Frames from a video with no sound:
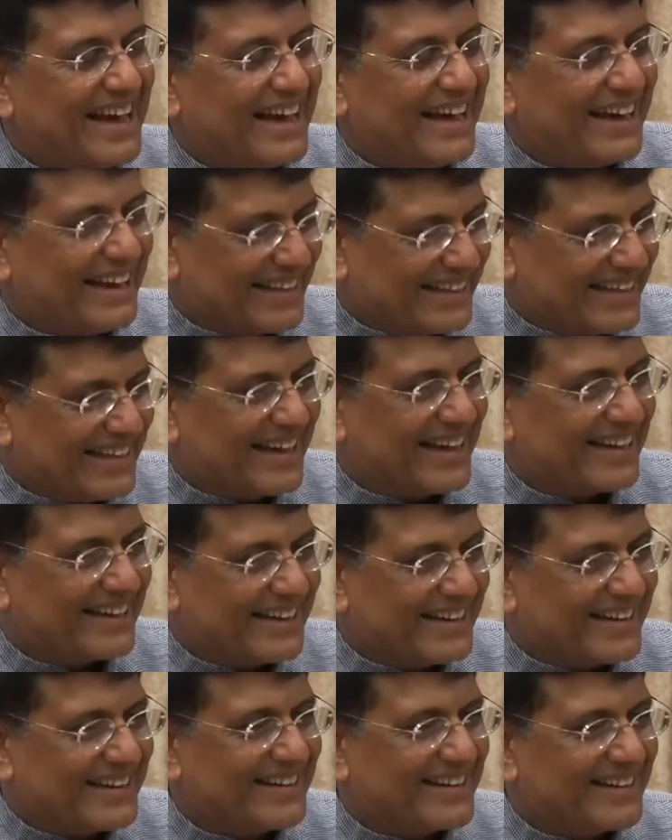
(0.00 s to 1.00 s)
and I think I
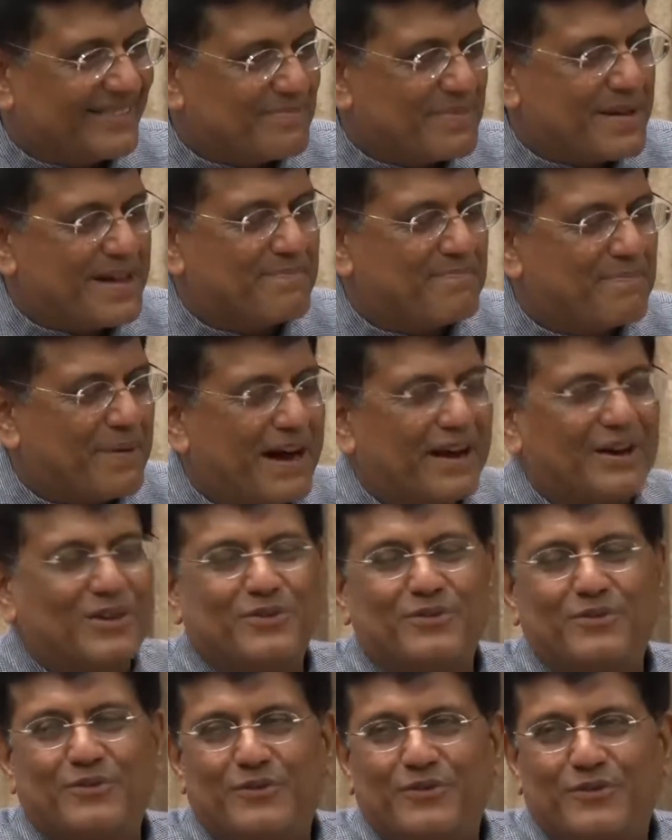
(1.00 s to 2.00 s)
can be a part
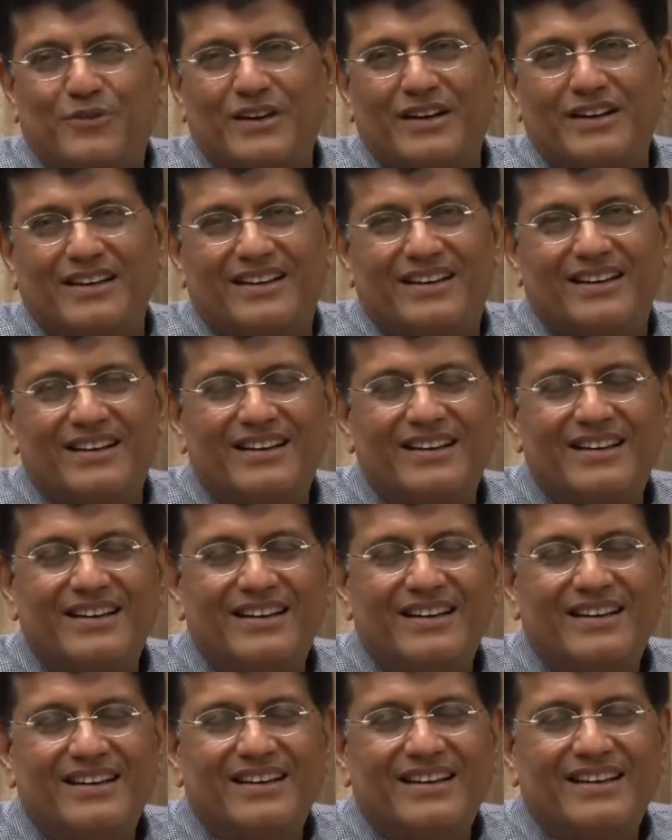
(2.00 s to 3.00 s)
of
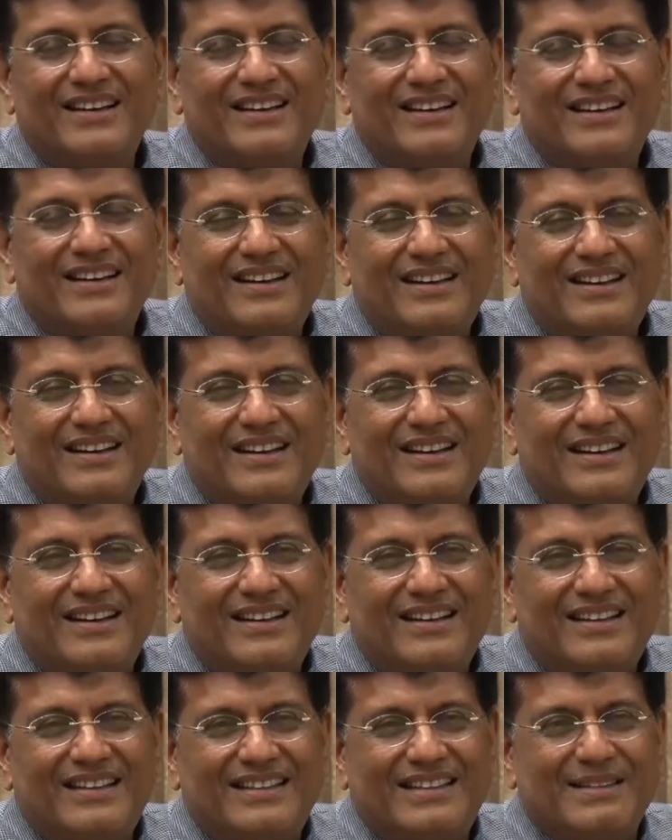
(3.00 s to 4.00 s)

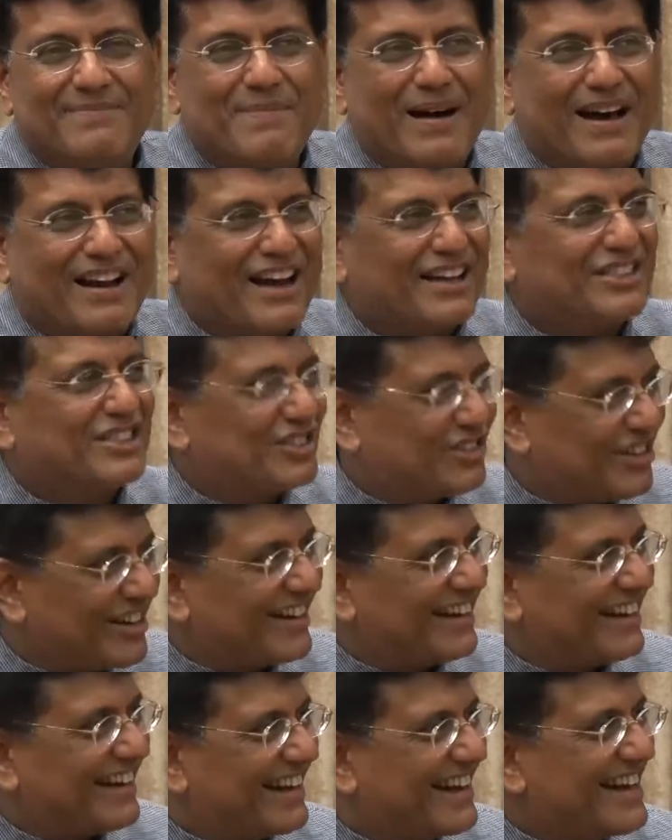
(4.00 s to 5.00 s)
the
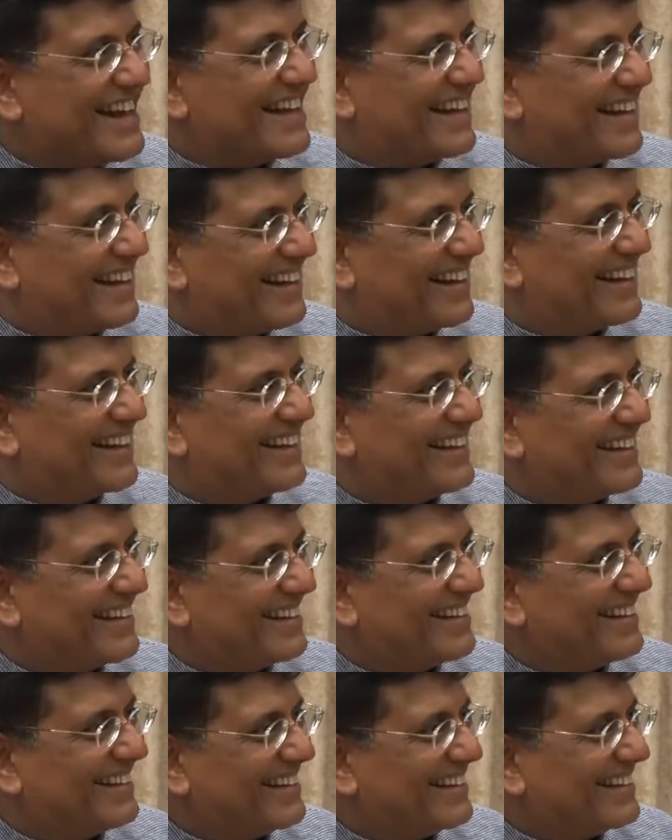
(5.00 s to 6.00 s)
Maharashtrian clique
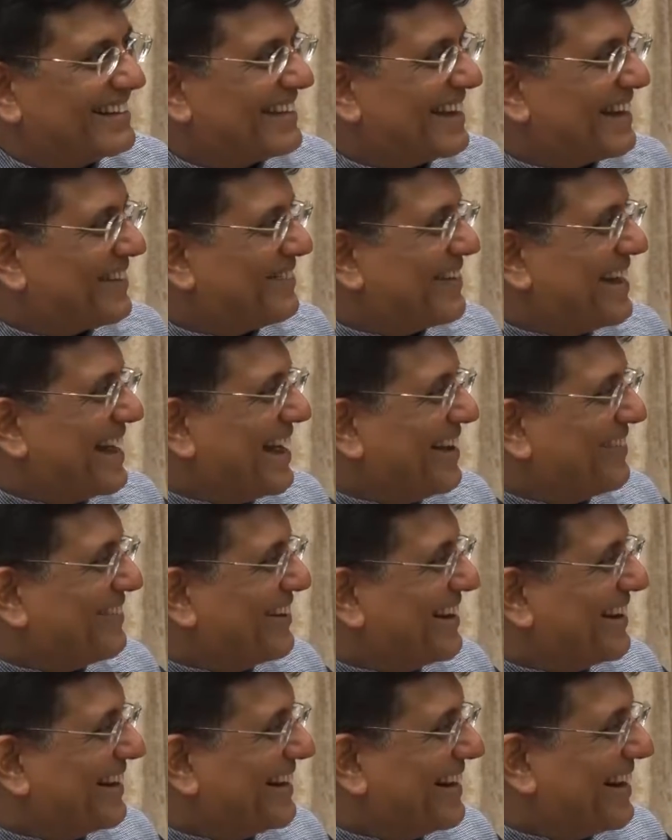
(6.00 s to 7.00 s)
that we have
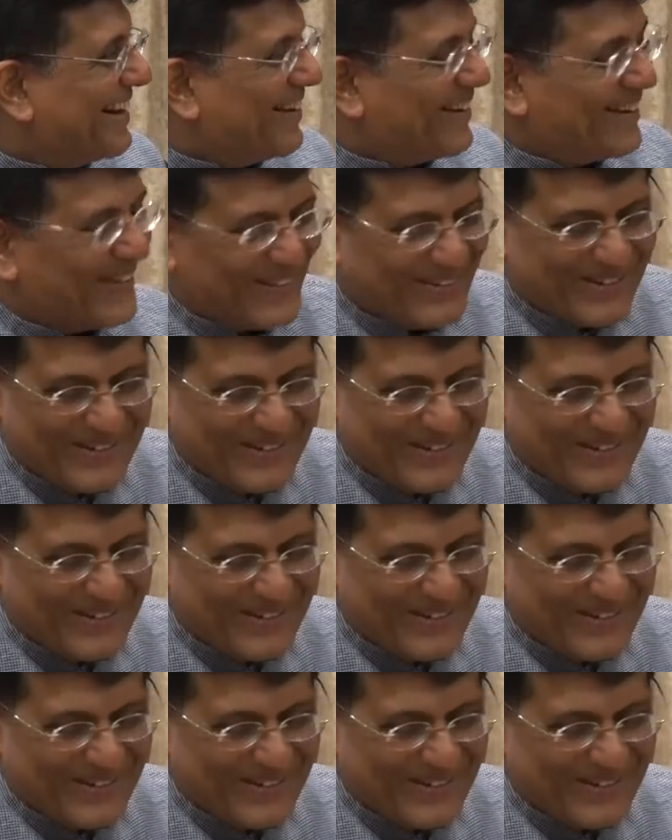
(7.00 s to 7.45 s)
here now.